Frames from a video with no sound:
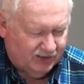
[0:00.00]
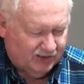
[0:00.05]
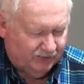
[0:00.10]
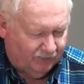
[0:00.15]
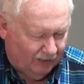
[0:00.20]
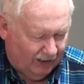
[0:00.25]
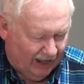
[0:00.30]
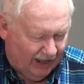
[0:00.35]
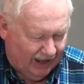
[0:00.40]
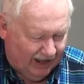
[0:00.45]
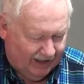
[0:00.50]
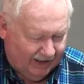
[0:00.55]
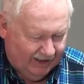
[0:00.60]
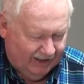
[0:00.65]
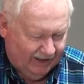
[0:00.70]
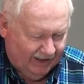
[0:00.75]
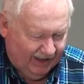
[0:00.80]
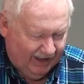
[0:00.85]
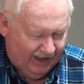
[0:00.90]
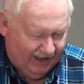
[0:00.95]
supply
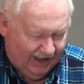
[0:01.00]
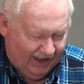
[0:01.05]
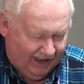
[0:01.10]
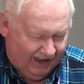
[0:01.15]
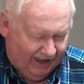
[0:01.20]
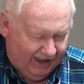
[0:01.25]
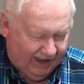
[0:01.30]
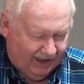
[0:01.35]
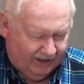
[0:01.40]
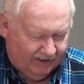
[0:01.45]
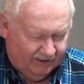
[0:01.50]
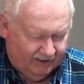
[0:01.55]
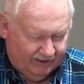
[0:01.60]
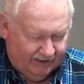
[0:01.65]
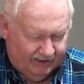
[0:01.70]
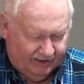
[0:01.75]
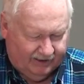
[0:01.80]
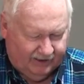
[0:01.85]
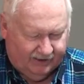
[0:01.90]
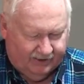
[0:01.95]
and
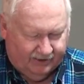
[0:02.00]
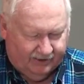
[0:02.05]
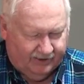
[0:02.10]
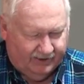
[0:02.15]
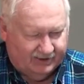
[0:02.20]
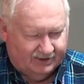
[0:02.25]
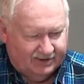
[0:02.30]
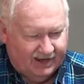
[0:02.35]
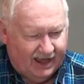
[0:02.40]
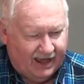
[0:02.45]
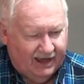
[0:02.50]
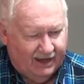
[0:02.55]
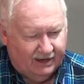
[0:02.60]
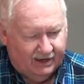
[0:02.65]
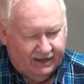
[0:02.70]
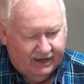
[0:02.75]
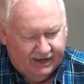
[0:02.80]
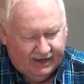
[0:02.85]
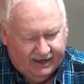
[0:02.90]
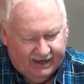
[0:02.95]
the fan
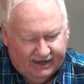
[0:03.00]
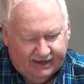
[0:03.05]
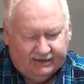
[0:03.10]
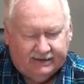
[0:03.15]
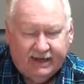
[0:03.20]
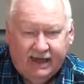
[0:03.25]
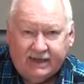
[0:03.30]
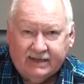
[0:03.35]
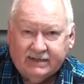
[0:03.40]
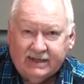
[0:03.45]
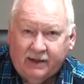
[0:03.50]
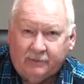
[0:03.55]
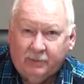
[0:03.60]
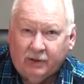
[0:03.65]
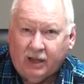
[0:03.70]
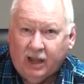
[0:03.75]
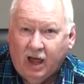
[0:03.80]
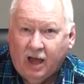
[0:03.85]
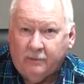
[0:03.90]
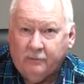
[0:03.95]
it takes up
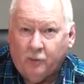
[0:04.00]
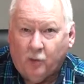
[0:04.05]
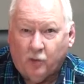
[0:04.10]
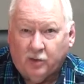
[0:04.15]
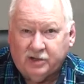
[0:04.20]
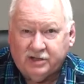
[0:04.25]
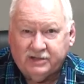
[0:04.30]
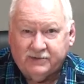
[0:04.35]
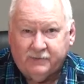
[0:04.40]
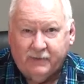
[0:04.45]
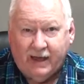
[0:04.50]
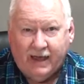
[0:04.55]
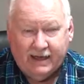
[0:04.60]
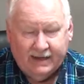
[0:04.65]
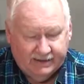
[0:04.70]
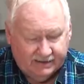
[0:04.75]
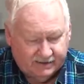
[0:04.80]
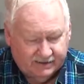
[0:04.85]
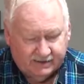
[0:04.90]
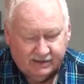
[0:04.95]
a lot more
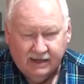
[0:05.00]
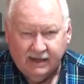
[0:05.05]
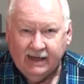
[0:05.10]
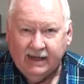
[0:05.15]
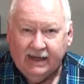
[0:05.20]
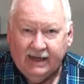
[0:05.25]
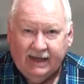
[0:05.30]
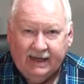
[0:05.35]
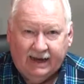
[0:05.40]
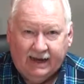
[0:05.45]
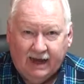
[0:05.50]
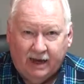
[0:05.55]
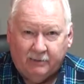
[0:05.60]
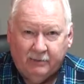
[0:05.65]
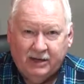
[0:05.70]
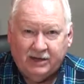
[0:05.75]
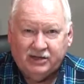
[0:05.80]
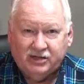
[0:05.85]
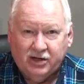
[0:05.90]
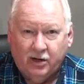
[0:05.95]
space. And I'll
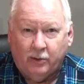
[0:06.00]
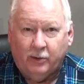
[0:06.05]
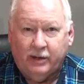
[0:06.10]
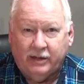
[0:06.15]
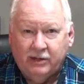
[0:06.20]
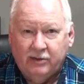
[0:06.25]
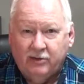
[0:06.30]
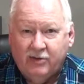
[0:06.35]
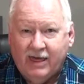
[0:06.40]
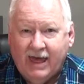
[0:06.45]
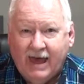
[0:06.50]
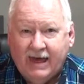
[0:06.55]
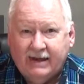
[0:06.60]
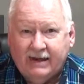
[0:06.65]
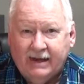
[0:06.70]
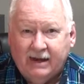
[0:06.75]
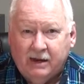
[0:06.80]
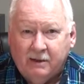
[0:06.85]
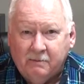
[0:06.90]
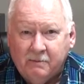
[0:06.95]
be showing you that
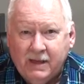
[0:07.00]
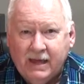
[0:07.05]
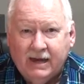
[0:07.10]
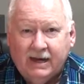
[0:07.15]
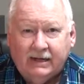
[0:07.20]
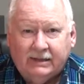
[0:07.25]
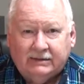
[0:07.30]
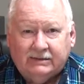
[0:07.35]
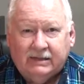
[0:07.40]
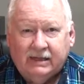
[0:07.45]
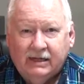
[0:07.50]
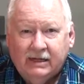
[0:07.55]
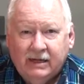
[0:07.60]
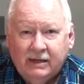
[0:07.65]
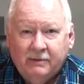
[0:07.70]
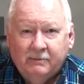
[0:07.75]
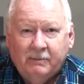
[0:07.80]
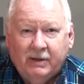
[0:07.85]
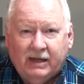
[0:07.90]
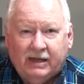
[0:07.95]
in a minute
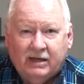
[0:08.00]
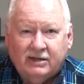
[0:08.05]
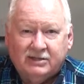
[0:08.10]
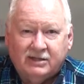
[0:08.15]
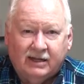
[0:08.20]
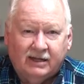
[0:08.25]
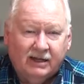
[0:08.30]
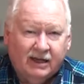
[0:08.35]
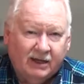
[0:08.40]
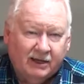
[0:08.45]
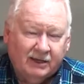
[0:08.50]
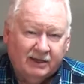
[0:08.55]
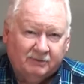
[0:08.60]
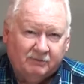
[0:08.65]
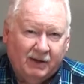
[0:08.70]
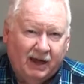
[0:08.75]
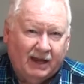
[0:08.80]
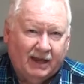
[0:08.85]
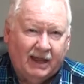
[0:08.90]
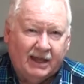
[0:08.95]
because uh,
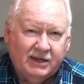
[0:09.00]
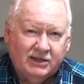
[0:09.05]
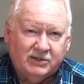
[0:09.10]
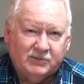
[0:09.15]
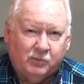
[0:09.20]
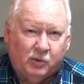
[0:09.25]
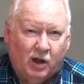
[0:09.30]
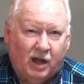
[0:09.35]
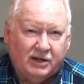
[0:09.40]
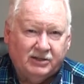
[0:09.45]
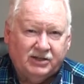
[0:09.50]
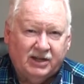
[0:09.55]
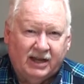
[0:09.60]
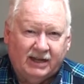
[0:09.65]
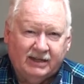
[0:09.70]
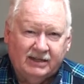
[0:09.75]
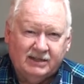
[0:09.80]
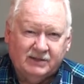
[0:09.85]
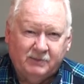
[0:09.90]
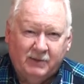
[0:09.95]
my latest
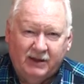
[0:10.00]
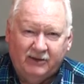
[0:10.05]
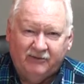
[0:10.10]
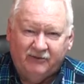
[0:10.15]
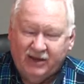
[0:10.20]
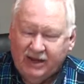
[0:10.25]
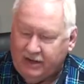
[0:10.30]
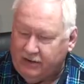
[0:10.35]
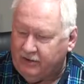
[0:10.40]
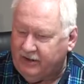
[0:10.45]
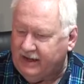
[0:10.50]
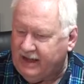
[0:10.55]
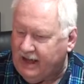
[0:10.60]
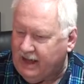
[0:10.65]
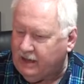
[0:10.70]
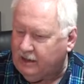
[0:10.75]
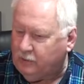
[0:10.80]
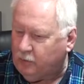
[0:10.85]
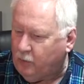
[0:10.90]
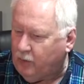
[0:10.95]
project has been figuring
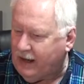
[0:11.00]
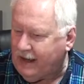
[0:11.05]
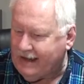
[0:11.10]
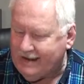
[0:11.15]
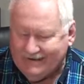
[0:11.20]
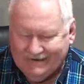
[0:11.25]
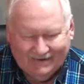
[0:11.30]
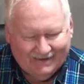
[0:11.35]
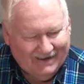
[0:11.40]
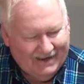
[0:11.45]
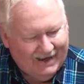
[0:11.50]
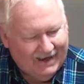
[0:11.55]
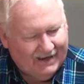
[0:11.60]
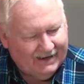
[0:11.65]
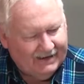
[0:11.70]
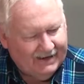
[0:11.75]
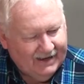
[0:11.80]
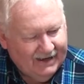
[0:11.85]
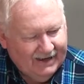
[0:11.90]
out a way to get